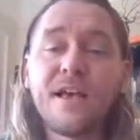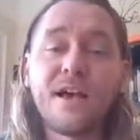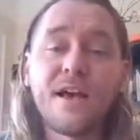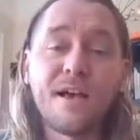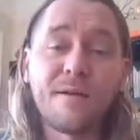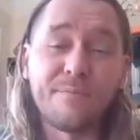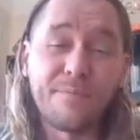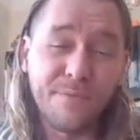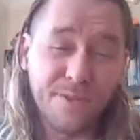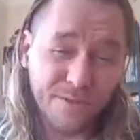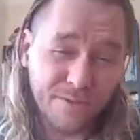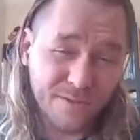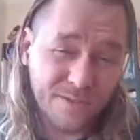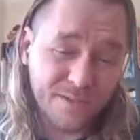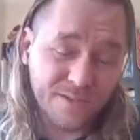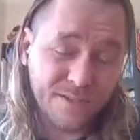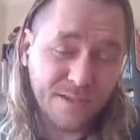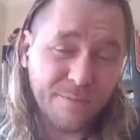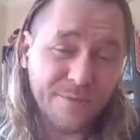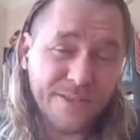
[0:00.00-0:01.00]

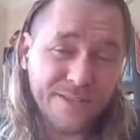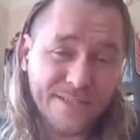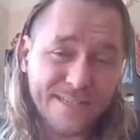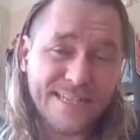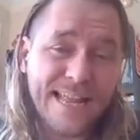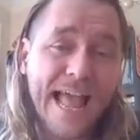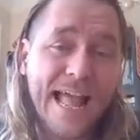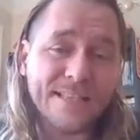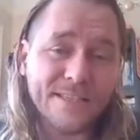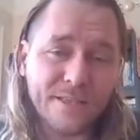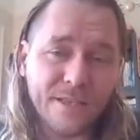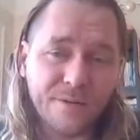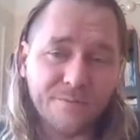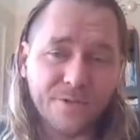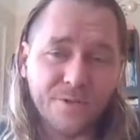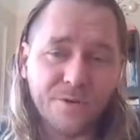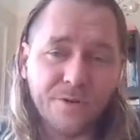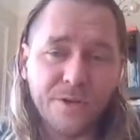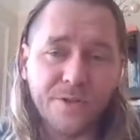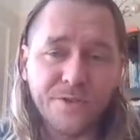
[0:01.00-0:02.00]
Some of the stats that I'm
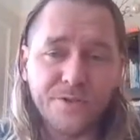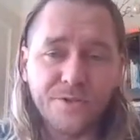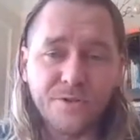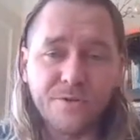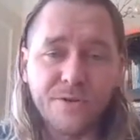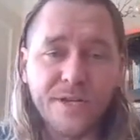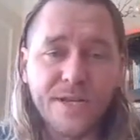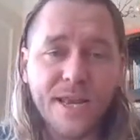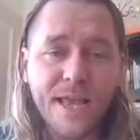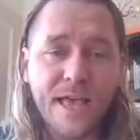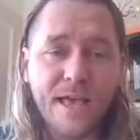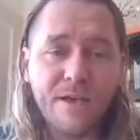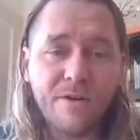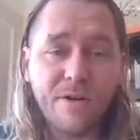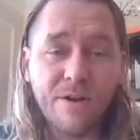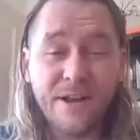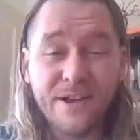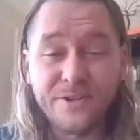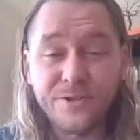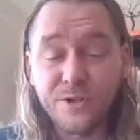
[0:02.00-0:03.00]
showing on the screen
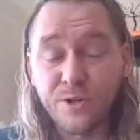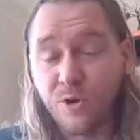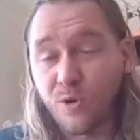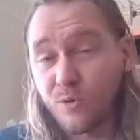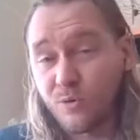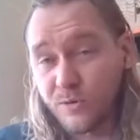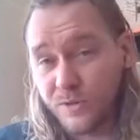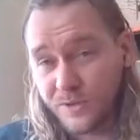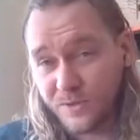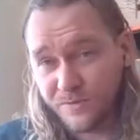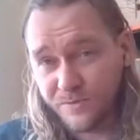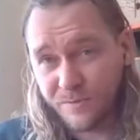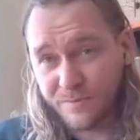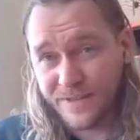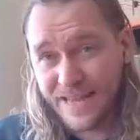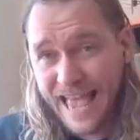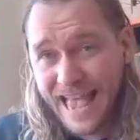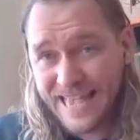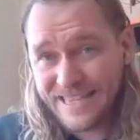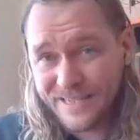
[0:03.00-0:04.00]
now are actually old. These are
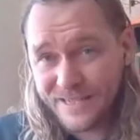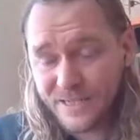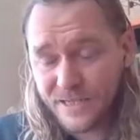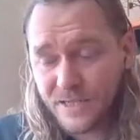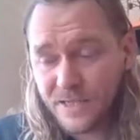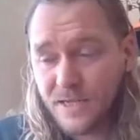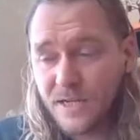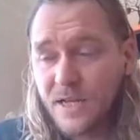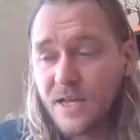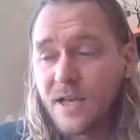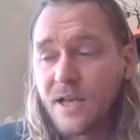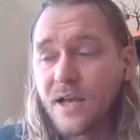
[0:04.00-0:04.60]
from last year.